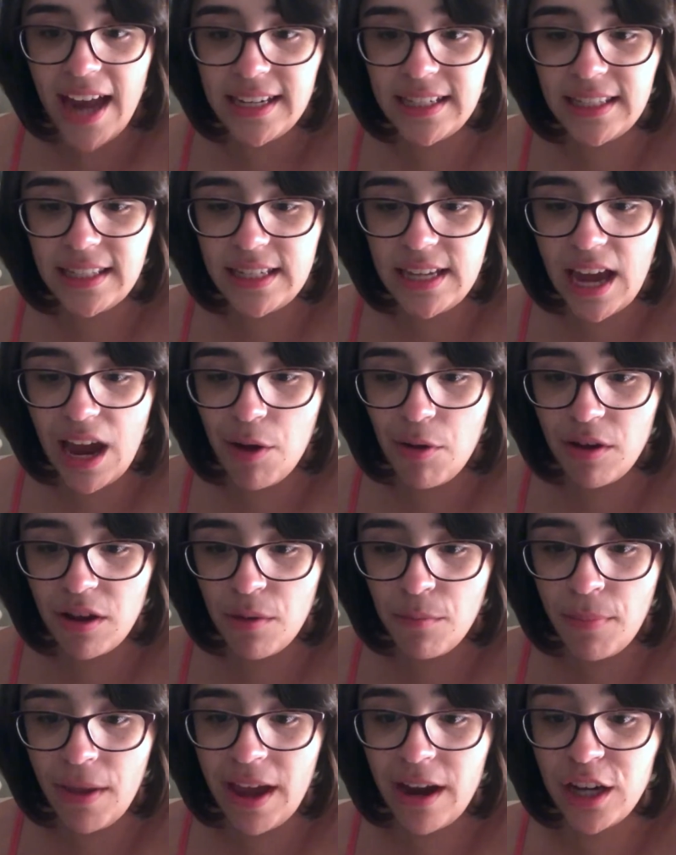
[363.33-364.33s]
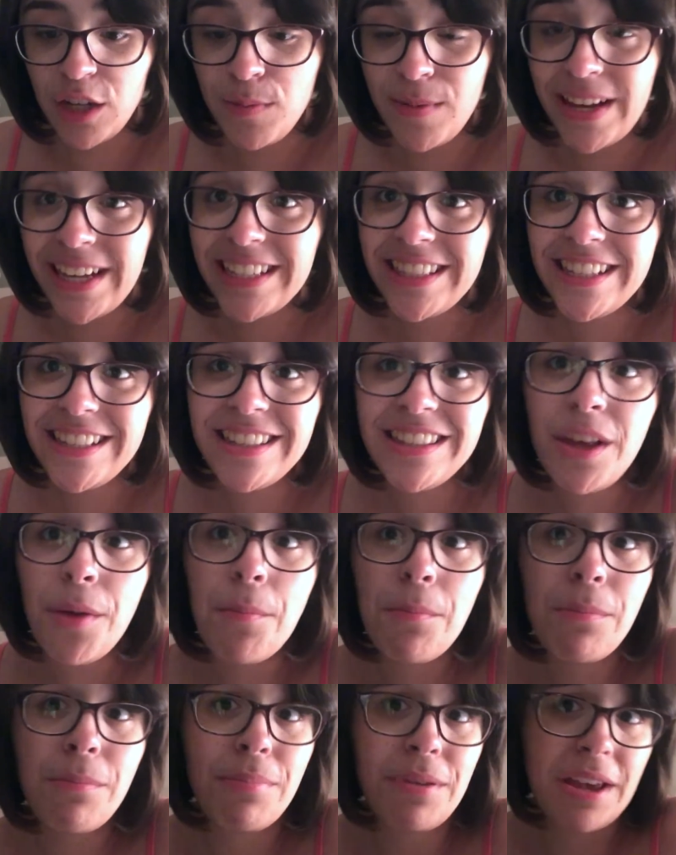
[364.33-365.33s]
and see how it compares, because this is
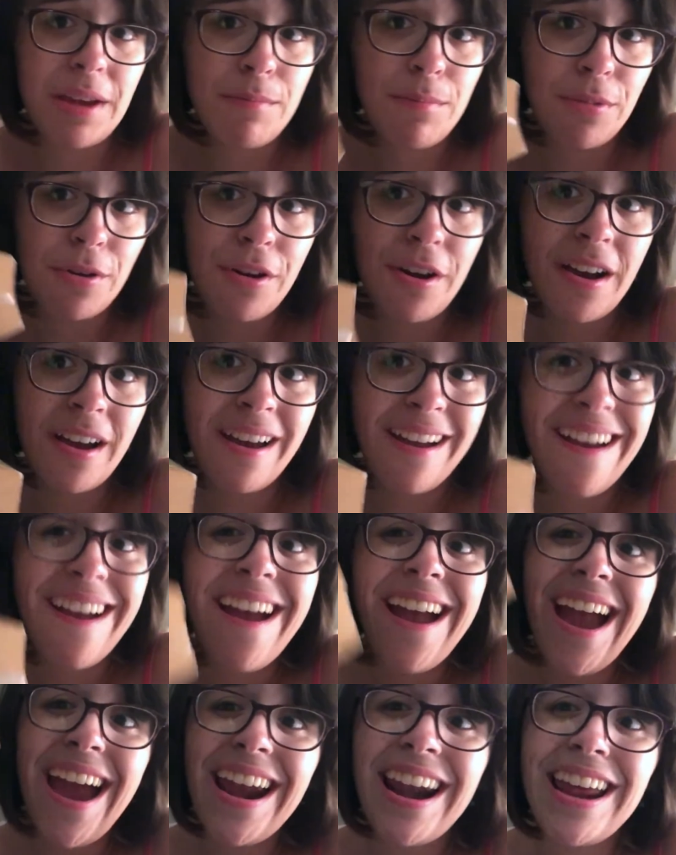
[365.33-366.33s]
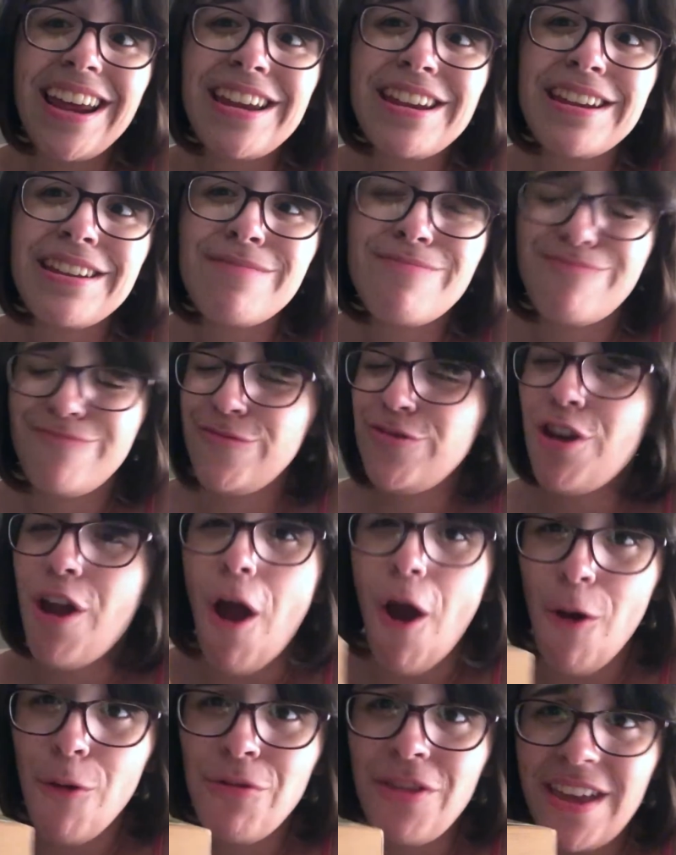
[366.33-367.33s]
a big book and I
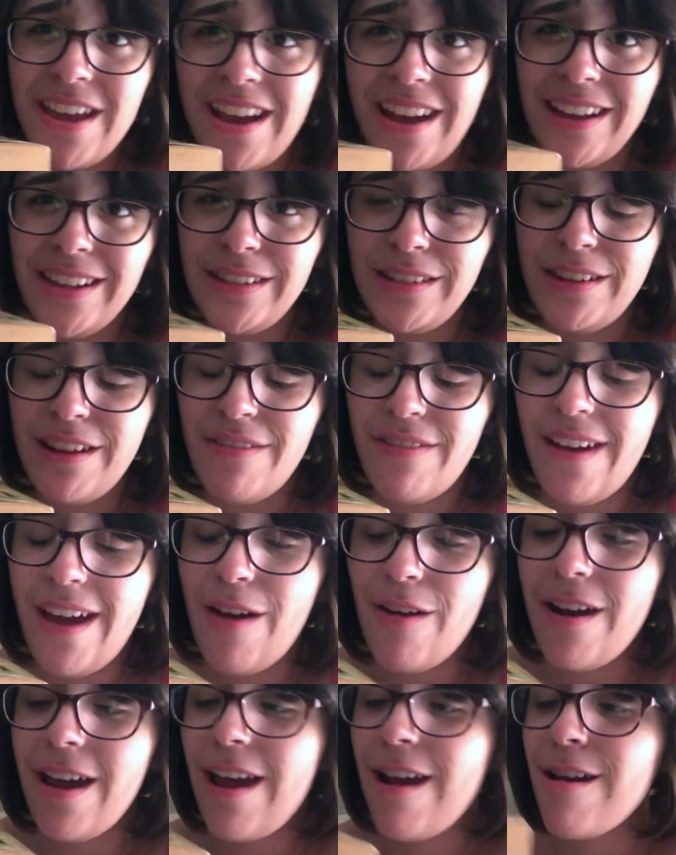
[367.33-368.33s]
know they cut stuff out. I